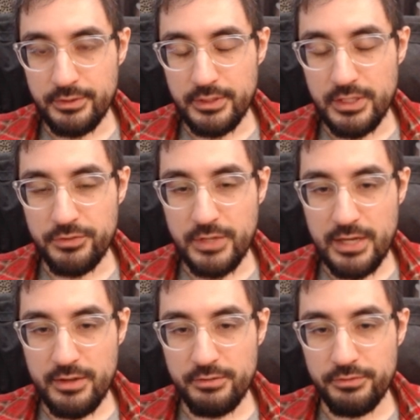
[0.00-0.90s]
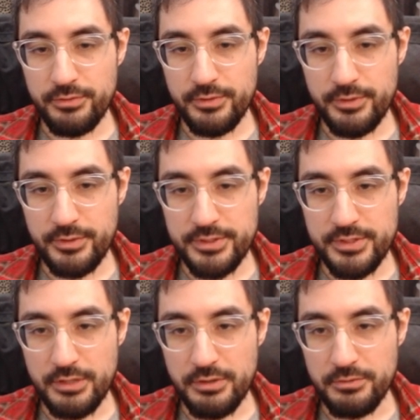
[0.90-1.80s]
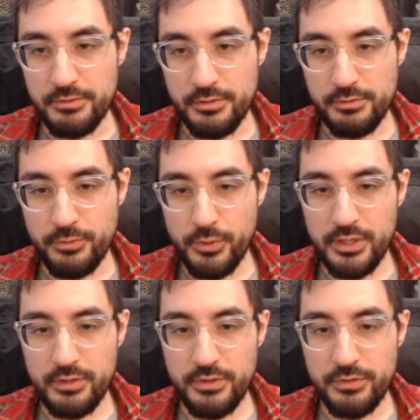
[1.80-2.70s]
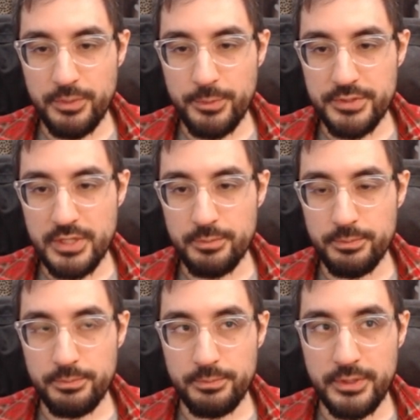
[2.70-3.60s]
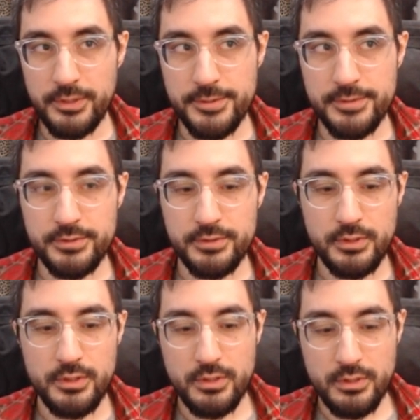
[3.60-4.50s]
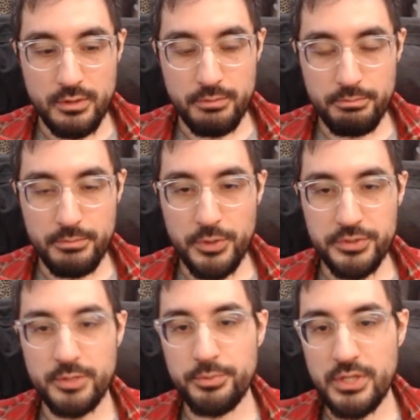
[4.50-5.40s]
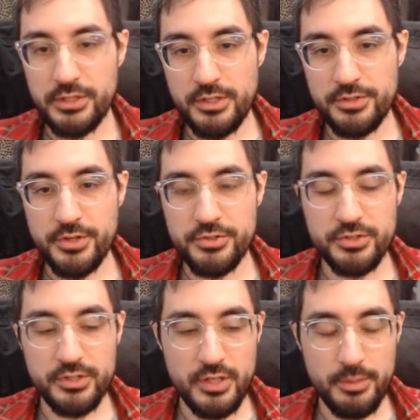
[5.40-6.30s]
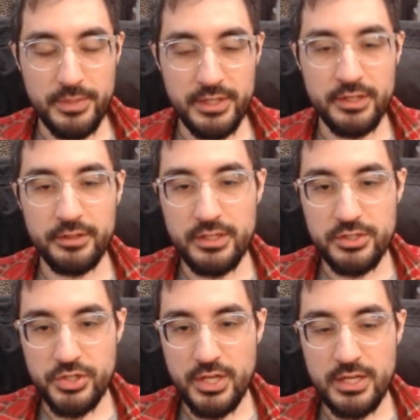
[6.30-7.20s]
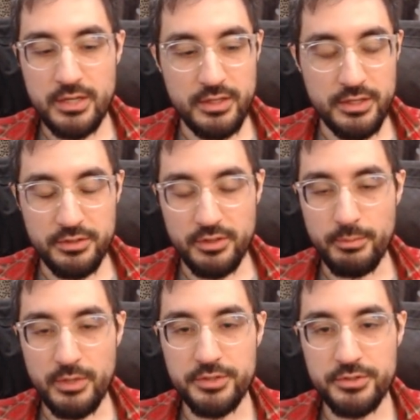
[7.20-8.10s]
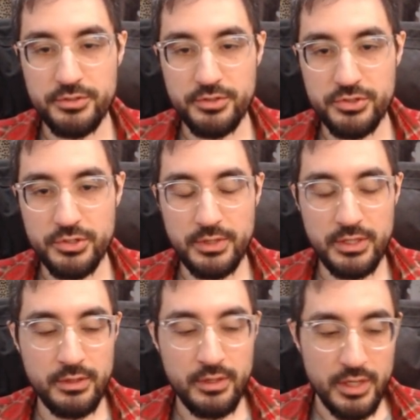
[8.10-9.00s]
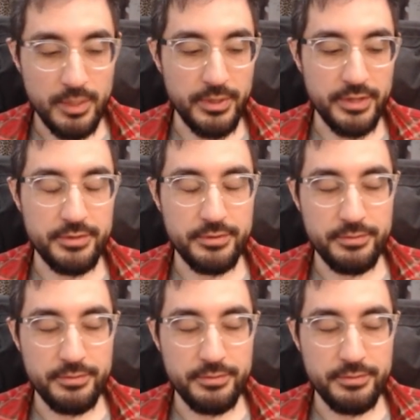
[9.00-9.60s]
if you have, let's say, around 40 to 50% pierce, most of your projectiles are just going to immediately chain into the monsters you're shooting. But,